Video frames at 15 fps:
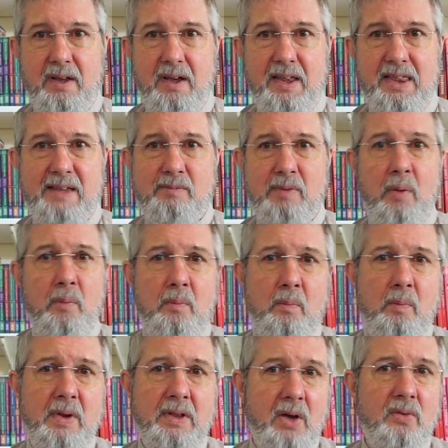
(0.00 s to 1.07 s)
And then when
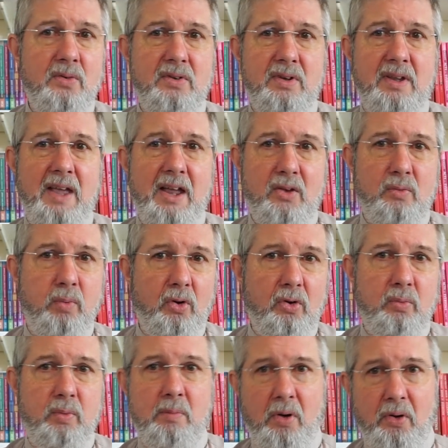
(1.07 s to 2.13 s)
we don't get what
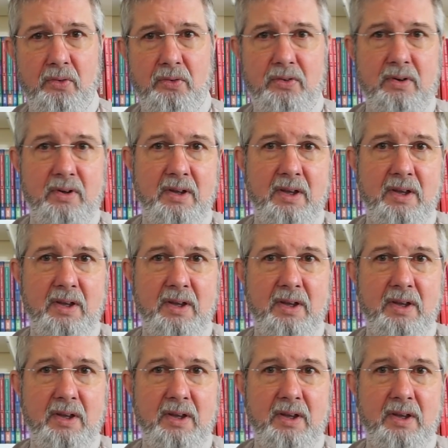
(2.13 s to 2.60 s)
we want,